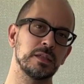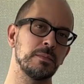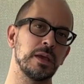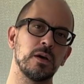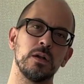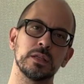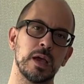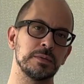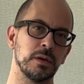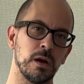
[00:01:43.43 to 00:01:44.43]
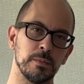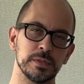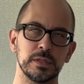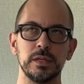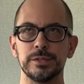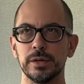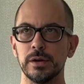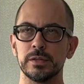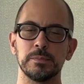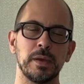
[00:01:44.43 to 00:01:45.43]
they make all types of garments,
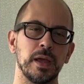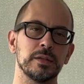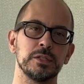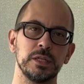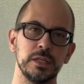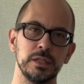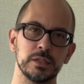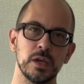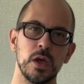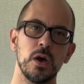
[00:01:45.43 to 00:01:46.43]
t-shirts, pants, jeans,